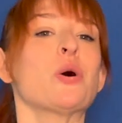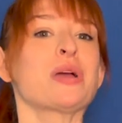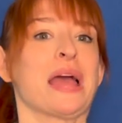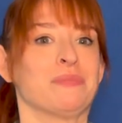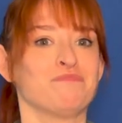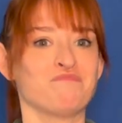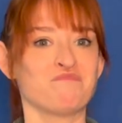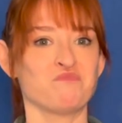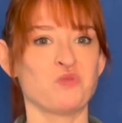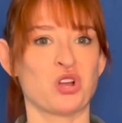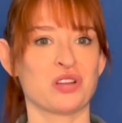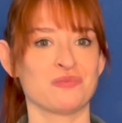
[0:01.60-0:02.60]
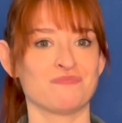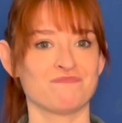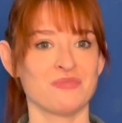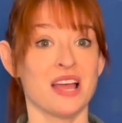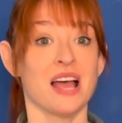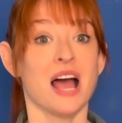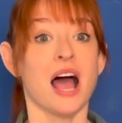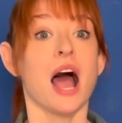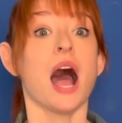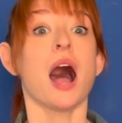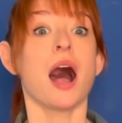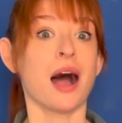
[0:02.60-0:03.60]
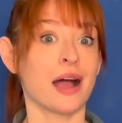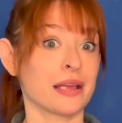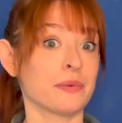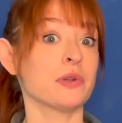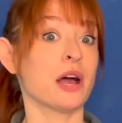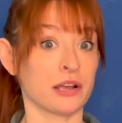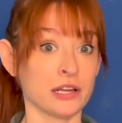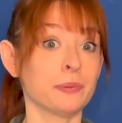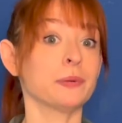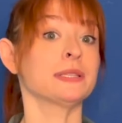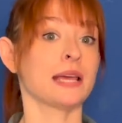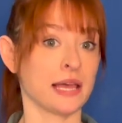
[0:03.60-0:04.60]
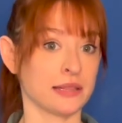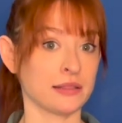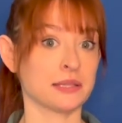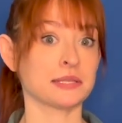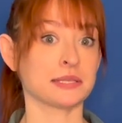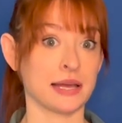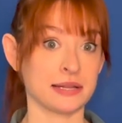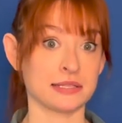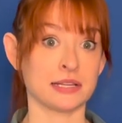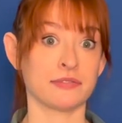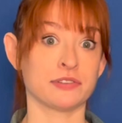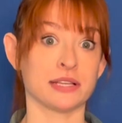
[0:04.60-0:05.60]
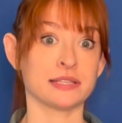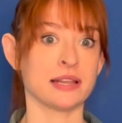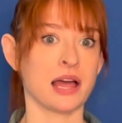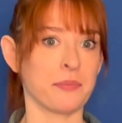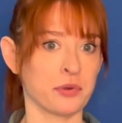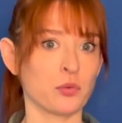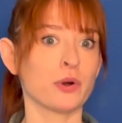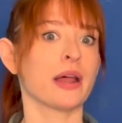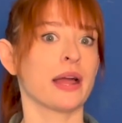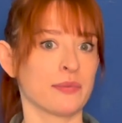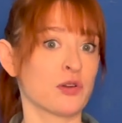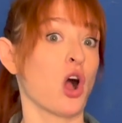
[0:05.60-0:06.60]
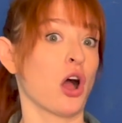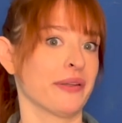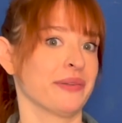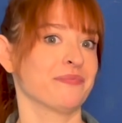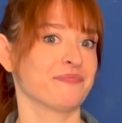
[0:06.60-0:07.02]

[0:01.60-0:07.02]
Okay, look, I am not going to pretend that this kind of stuff doesn't happen when I am gone.